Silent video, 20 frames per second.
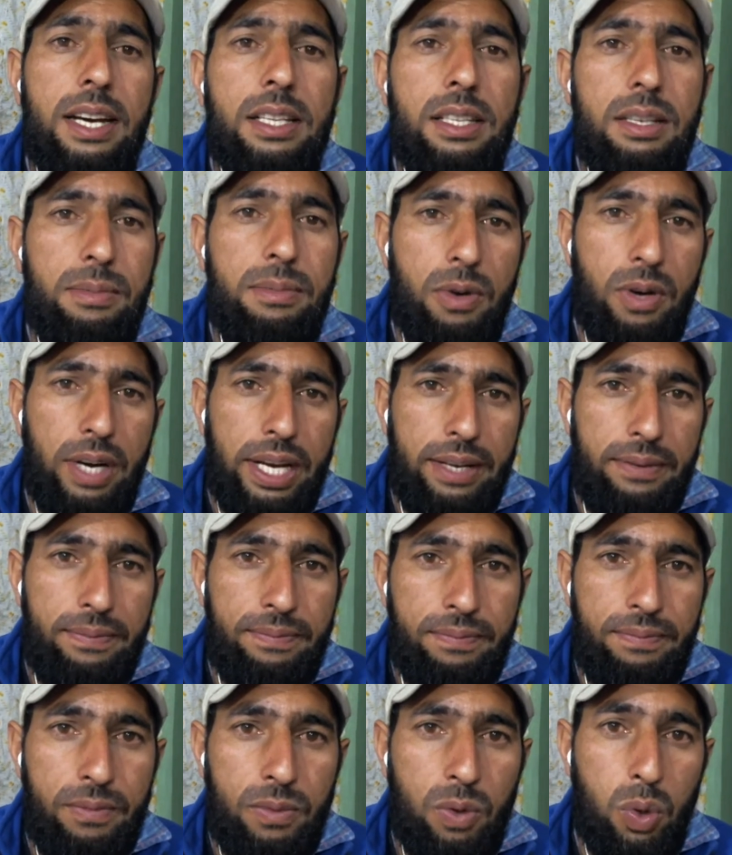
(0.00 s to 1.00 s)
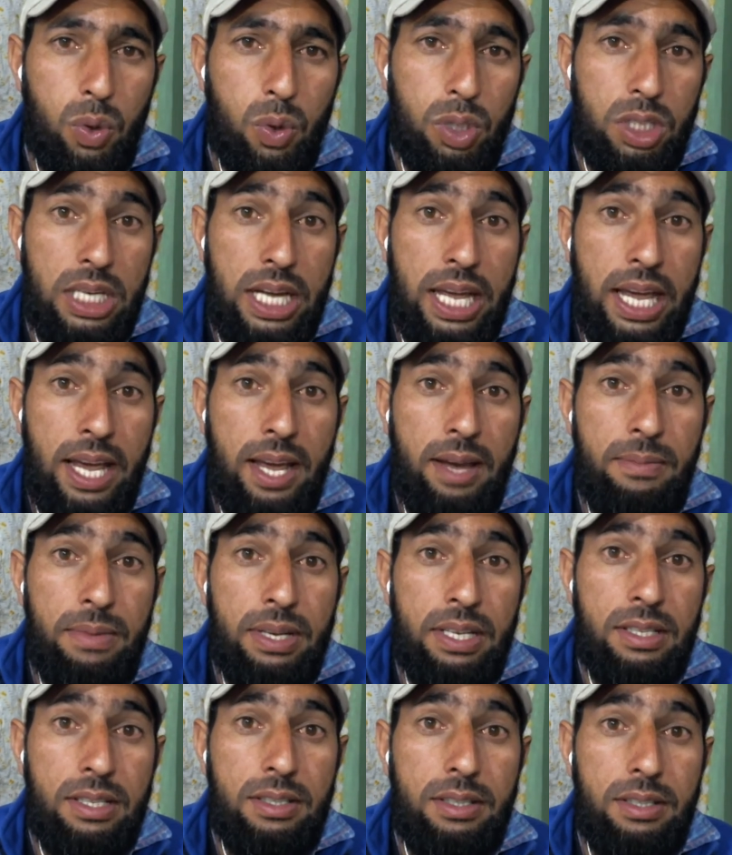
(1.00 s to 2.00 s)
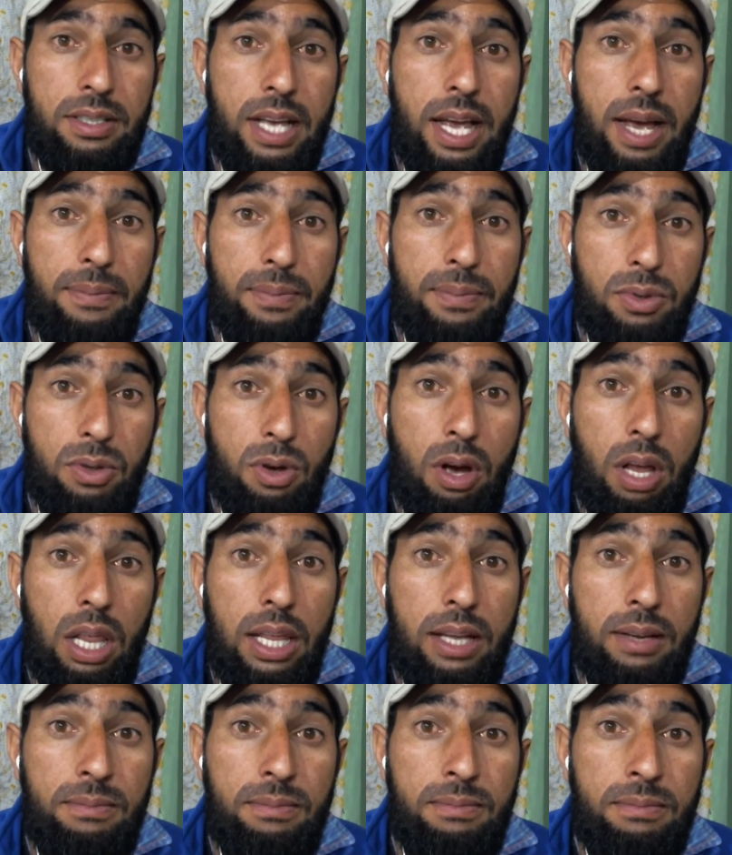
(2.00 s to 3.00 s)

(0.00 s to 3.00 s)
boy, whose name is Absalom,